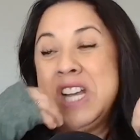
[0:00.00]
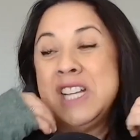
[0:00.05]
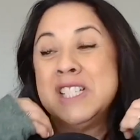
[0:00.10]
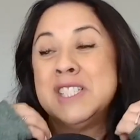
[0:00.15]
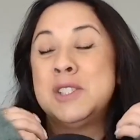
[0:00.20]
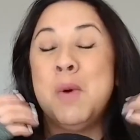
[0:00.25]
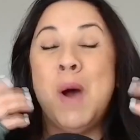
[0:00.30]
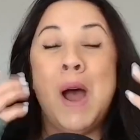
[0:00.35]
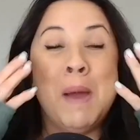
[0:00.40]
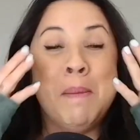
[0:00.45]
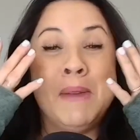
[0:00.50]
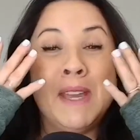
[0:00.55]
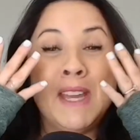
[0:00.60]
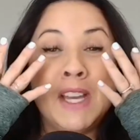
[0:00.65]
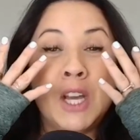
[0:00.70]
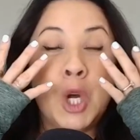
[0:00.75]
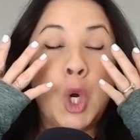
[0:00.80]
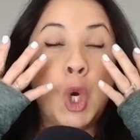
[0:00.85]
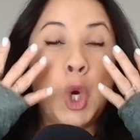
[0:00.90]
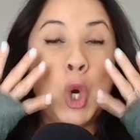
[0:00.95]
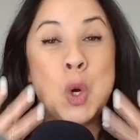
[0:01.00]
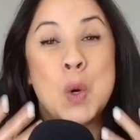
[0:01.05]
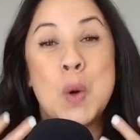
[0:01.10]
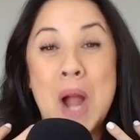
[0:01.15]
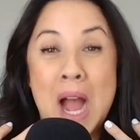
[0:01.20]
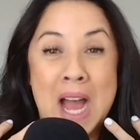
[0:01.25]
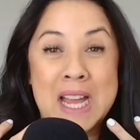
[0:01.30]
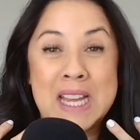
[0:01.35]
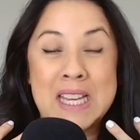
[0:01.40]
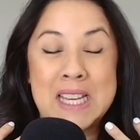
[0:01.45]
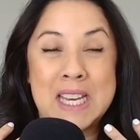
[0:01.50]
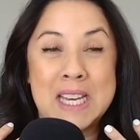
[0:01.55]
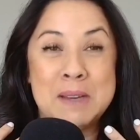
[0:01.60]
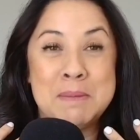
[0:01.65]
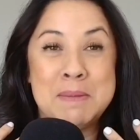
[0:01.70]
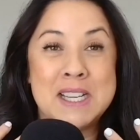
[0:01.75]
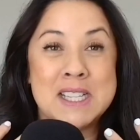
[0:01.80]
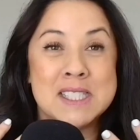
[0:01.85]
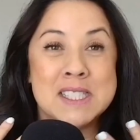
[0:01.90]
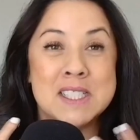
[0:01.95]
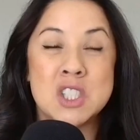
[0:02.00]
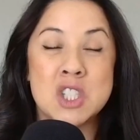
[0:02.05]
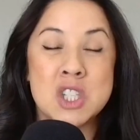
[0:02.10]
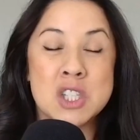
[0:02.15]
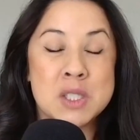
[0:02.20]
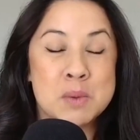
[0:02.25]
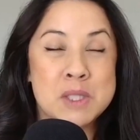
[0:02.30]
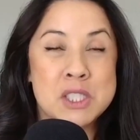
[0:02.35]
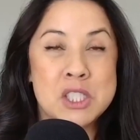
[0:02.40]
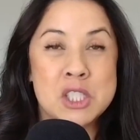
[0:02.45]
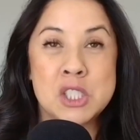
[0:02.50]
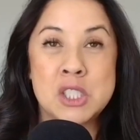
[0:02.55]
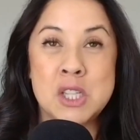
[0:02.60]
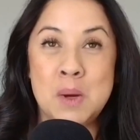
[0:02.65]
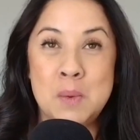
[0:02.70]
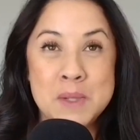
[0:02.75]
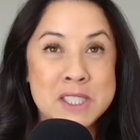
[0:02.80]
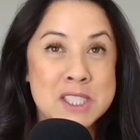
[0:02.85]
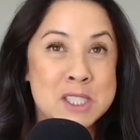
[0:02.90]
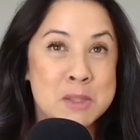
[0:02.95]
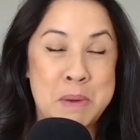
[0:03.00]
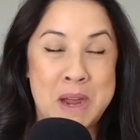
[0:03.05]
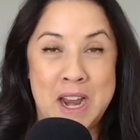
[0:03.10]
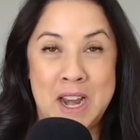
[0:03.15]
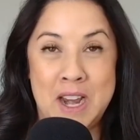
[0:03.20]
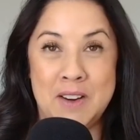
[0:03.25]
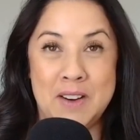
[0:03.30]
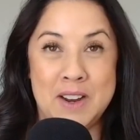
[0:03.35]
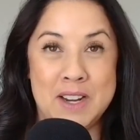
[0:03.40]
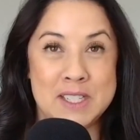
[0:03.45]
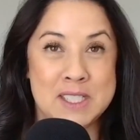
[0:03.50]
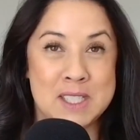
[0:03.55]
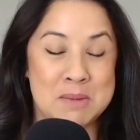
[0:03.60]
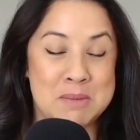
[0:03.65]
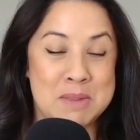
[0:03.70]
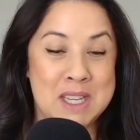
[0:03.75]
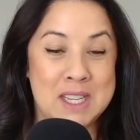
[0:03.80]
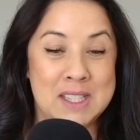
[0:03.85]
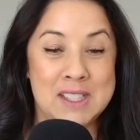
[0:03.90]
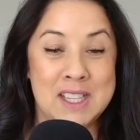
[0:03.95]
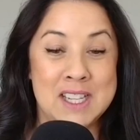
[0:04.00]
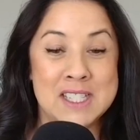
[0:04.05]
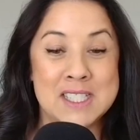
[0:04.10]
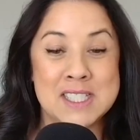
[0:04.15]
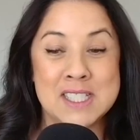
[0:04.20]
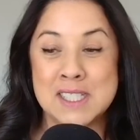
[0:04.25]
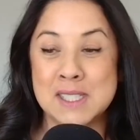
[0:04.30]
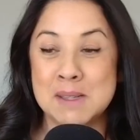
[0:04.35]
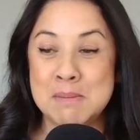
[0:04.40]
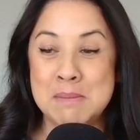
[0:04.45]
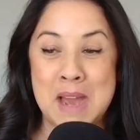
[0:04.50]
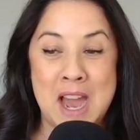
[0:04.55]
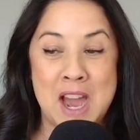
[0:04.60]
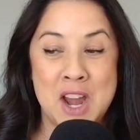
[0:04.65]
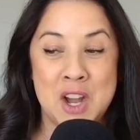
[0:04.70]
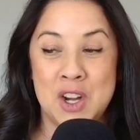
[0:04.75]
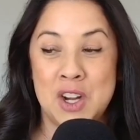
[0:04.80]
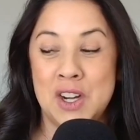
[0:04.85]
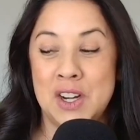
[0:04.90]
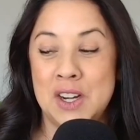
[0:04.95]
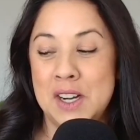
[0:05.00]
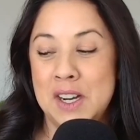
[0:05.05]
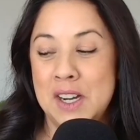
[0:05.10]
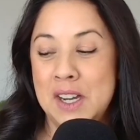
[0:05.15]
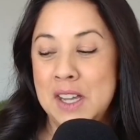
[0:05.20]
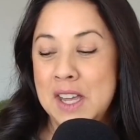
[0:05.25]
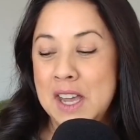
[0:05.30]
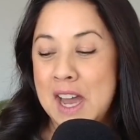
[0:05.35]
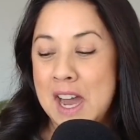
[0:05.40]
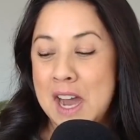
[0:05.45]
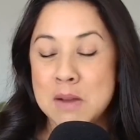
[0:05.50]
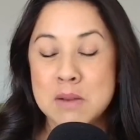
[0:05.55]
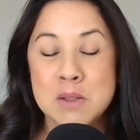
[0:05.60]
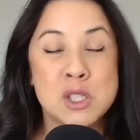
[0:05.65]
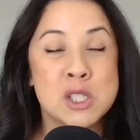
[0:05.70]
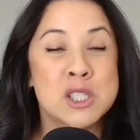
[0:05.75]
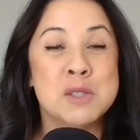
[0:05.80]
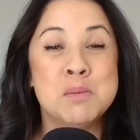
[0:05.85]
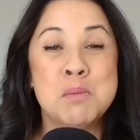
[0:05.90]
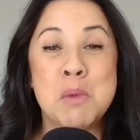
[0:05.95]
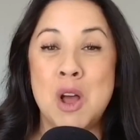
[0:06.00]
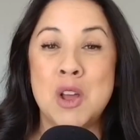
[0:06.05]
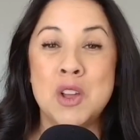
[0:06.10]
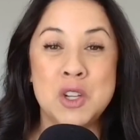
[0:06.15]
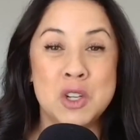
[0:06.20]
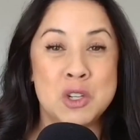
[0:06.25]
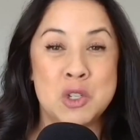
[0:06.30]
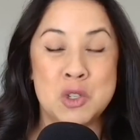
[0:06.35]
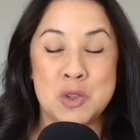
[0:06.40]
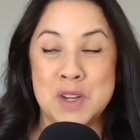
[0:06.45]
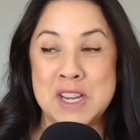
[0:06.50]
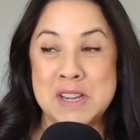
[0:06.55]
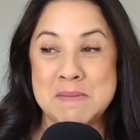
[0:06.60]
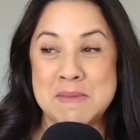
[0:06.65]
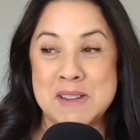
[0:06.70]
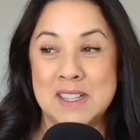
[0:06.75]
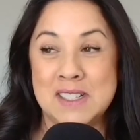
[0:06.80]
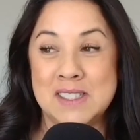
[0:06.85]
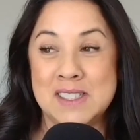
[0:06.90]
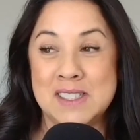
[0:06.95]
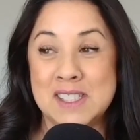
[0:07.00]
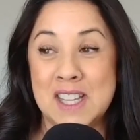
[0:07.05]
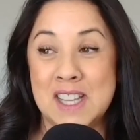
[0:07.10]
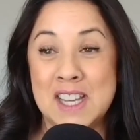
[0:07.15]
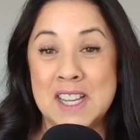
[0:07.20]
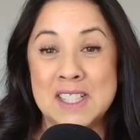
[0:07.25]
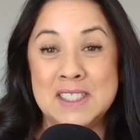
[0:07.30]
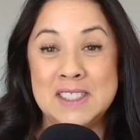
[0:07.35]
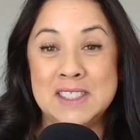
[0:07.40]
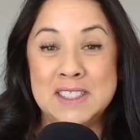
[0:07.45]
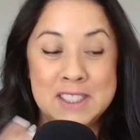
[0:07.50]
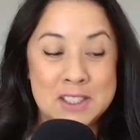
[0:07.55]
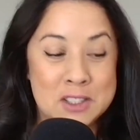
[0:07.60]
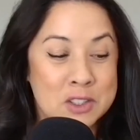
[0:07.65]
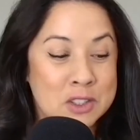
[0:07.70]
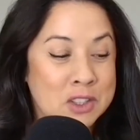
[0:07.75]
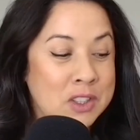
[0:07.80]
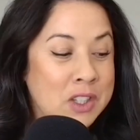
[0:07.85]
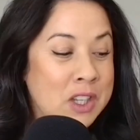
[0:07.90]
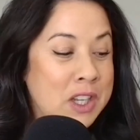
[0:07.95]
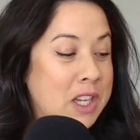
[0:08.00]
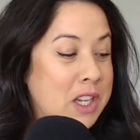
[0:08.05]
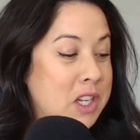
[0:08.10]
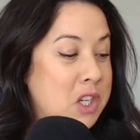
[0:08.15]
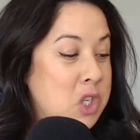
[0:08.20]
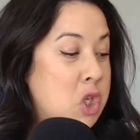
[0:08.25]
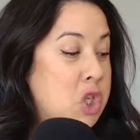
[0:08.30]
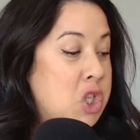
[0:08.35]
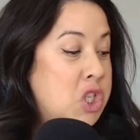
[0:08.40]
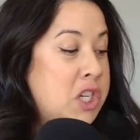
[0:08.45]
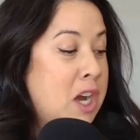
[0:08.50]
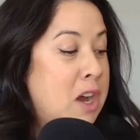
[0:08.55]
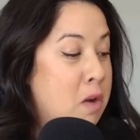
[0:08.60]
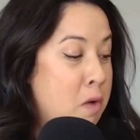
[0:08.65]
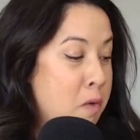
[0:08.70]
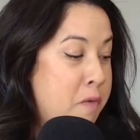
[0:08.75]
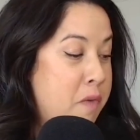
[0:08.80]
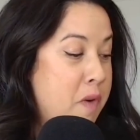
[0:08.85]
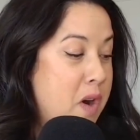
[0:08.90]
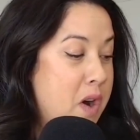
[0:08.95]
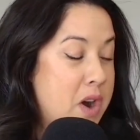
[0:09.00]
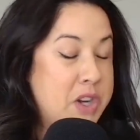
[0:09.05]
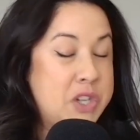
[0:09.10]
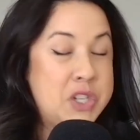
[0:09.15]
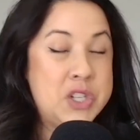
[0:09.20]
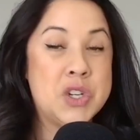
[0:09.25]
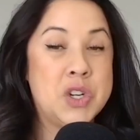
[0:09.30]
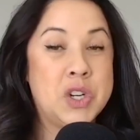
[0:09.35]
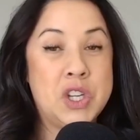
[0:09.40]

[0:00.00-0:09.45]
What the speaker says: So I'm like crying because it just was so inspiring to me. Like, it doesn't matter how small your dream is, like a little shelf on your